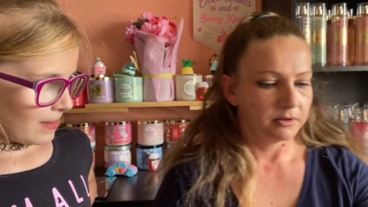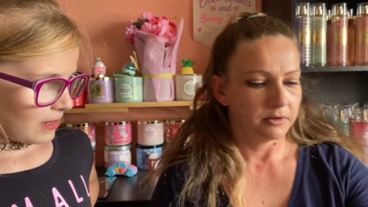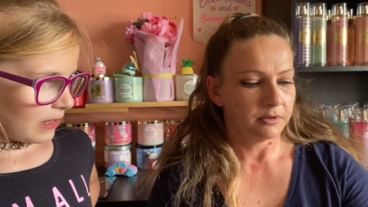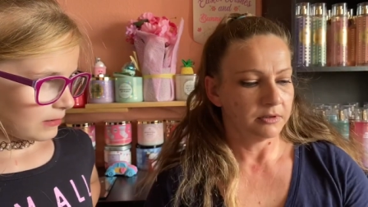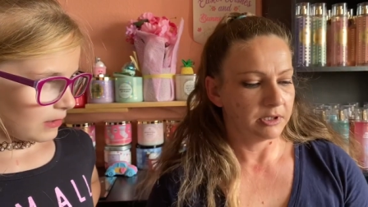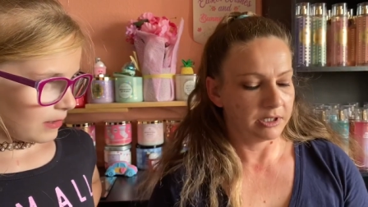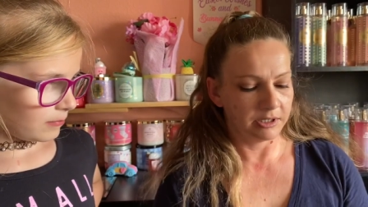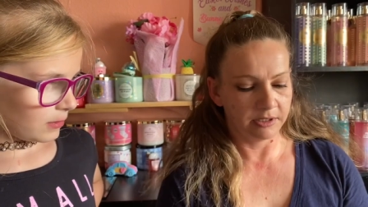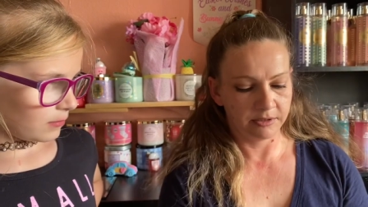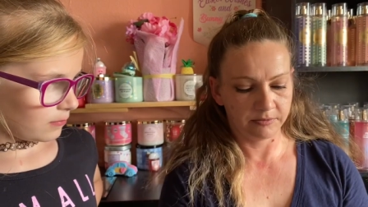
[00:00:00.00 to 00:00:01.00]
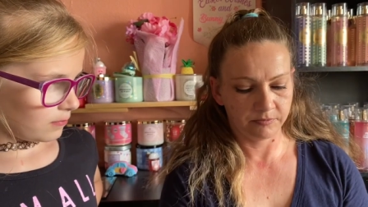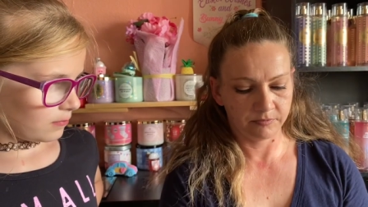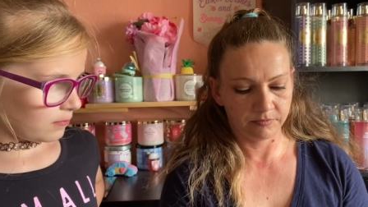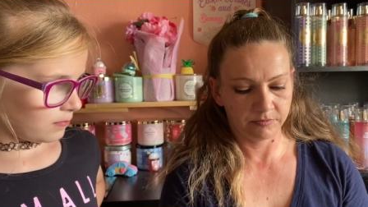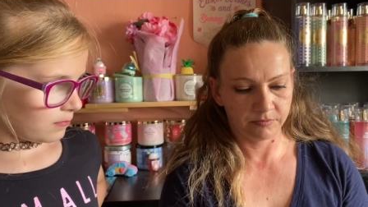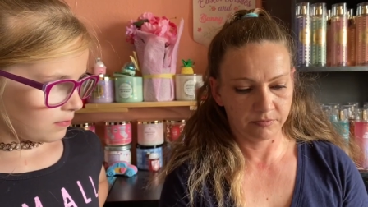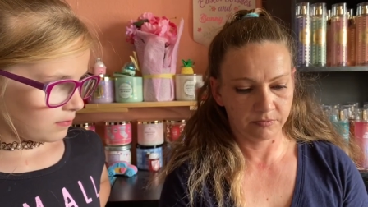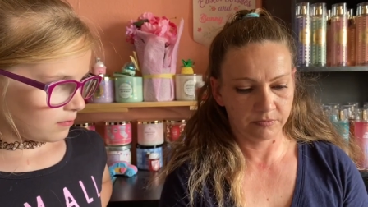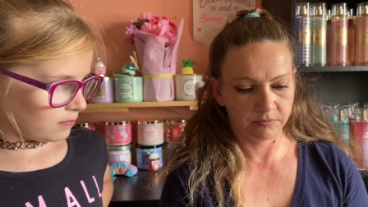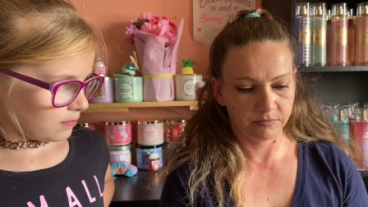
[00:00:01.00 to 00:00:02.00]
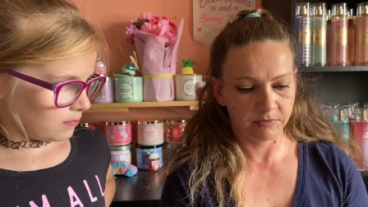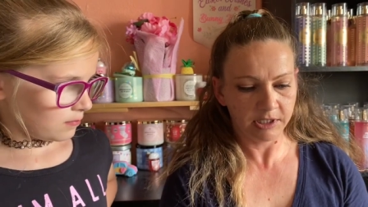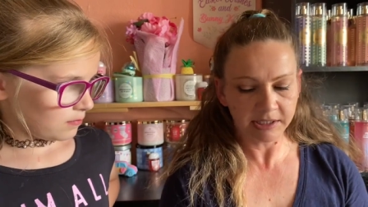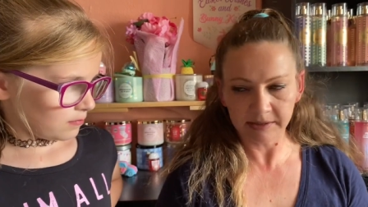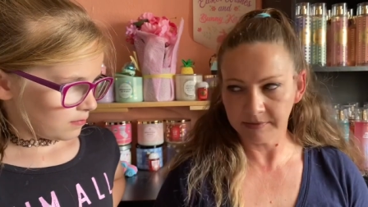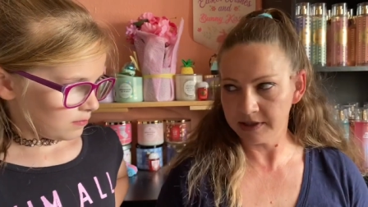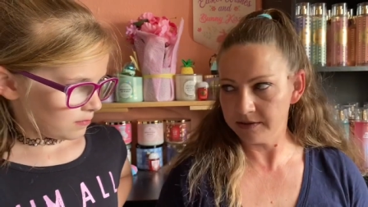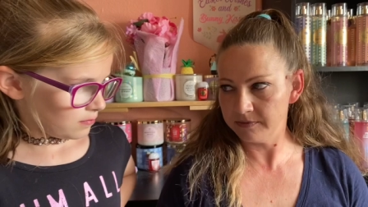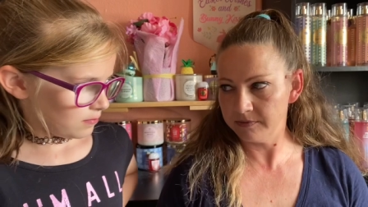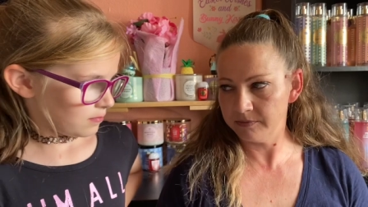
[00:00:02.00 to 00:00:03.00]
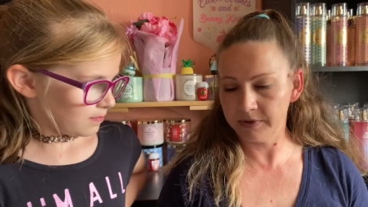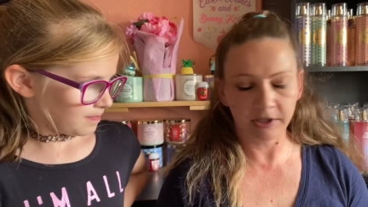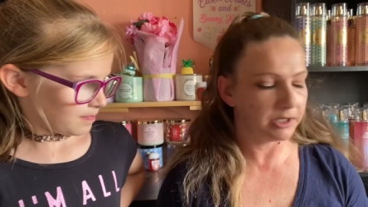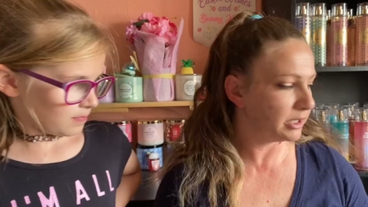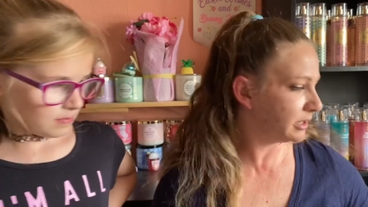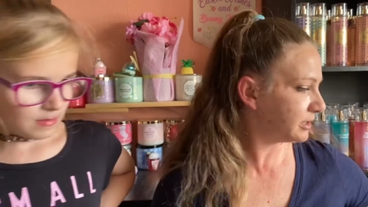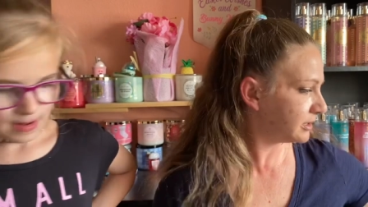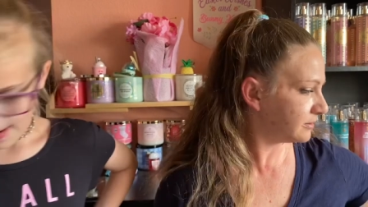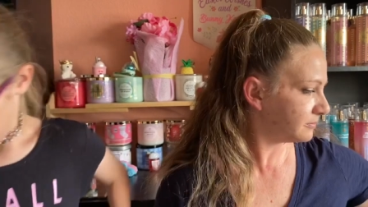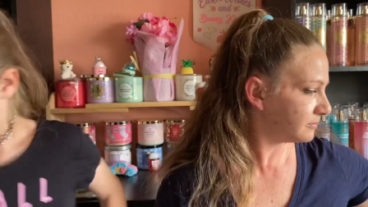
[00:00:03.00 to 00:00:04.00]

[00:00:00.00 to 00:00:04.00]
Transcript: That's not empty. It is empty, but it's,